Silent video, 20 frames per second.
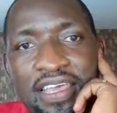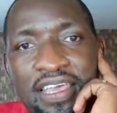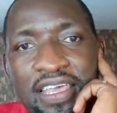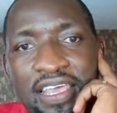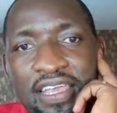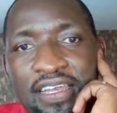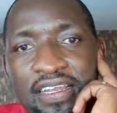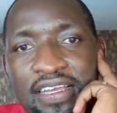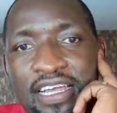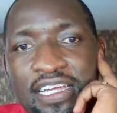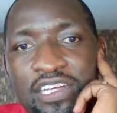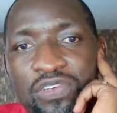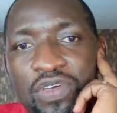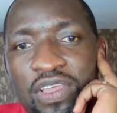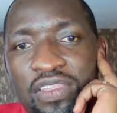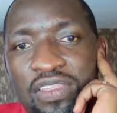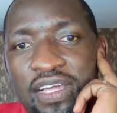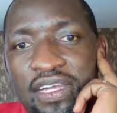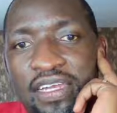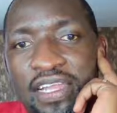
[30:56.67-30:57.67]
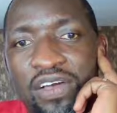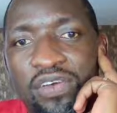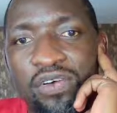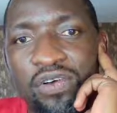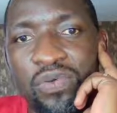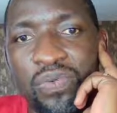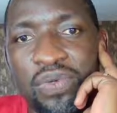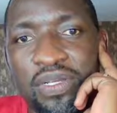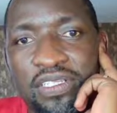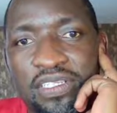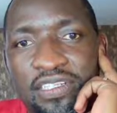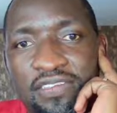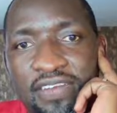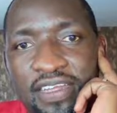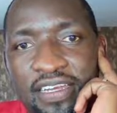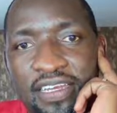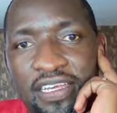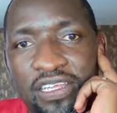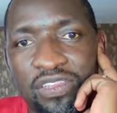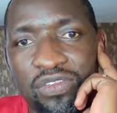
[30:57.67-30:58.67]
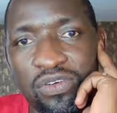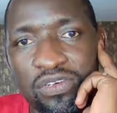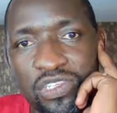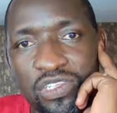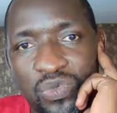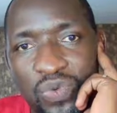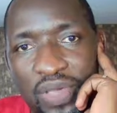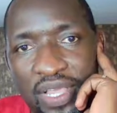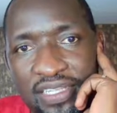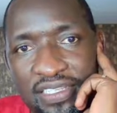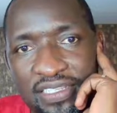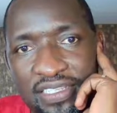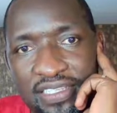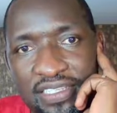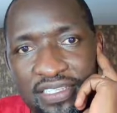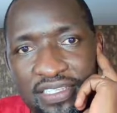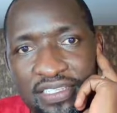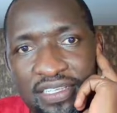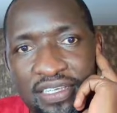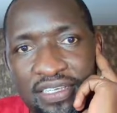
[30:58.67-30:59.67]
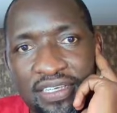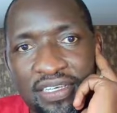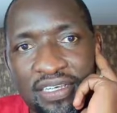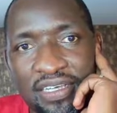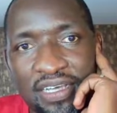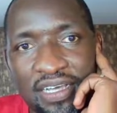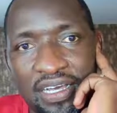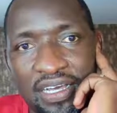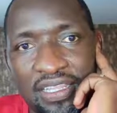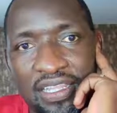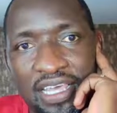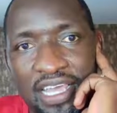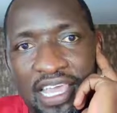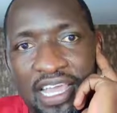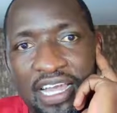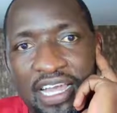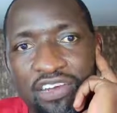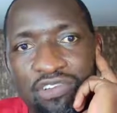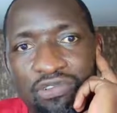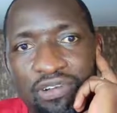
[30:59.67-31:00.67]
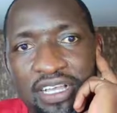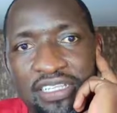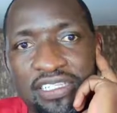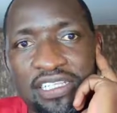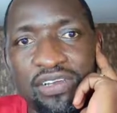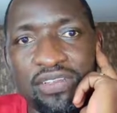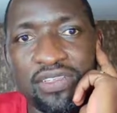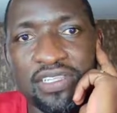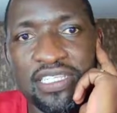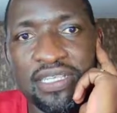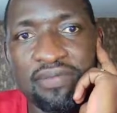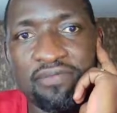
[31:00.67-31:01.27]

It can't go in that diagonal. Queen is defending. The only square is this. The king and rook are still on the same